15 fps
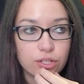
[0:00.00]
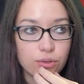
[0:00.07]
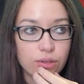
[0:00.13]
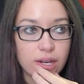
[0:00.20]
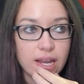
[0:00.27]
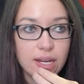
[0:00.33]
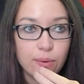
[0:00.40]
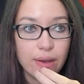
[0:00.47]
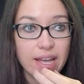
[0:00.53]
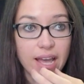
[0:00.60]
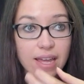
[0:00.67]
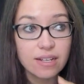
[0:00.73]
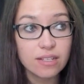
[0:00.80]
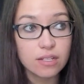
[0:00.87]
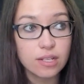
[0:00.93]
that anyway, and
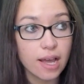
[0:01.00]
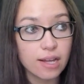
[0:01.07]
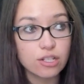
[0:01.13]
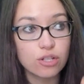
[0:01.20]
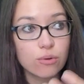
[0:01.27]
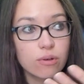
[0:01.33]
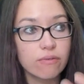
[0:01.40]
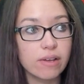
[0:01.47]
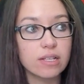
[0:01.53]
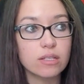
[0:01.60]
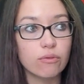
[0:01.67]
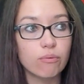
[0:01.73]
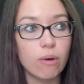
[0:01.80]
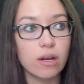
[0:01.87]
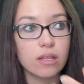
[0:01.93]
it's attached to an evasive
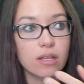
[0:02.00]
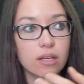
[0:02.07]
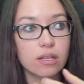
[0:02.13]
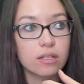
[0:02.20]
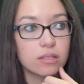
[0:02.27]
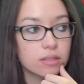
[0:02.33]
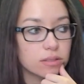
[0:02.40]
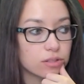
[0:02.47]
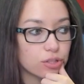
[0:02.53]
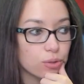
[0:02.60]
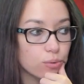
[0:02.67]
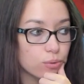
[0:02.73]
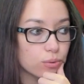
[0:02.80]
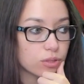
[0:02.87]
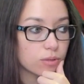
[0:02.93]
body that can
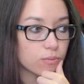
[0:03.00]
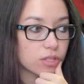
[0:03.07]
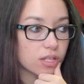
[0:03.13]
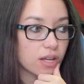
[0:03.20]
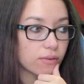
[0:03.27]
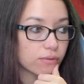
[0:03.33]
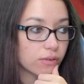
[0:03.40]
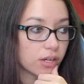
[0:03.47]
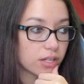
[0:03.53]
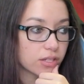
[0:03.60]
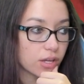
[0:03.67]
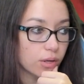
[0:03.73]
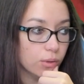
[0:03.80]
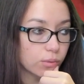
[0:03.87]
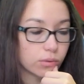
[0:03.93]
do some stuff on its
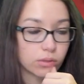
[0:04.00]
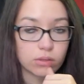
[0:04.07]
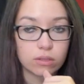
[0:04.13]
own.